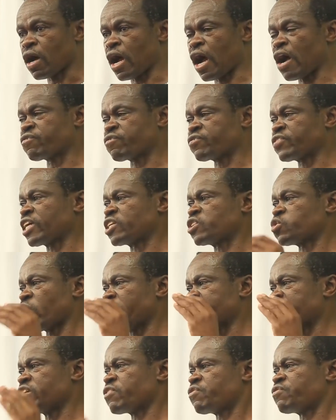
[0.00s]
After
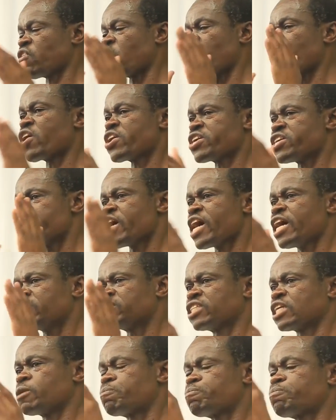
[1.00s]
24
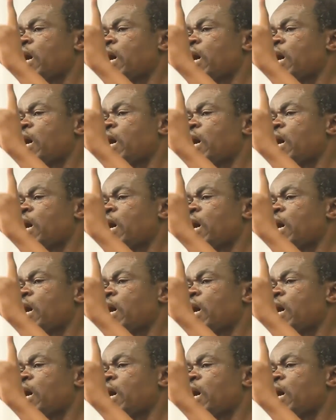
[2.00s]
years in